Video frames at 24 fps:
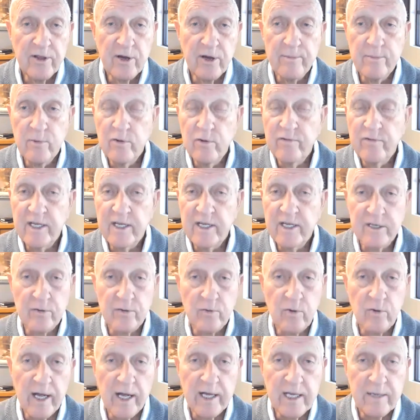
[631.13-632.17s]
They're moving into
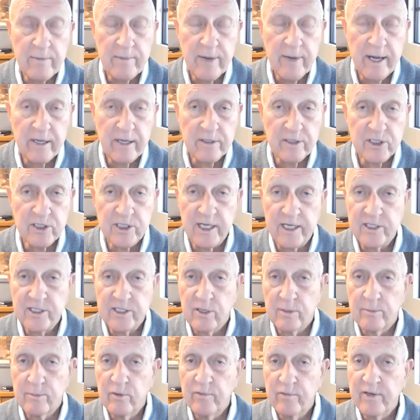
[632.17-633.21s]
the Rocky Mountain
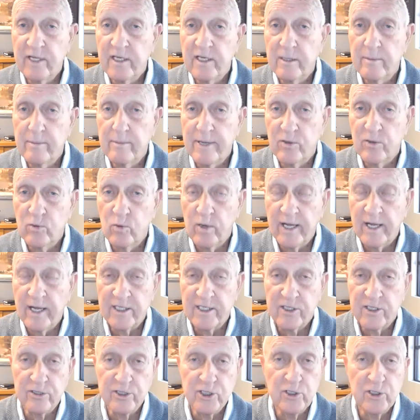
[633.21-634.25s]
states. They're moving into the Midwest.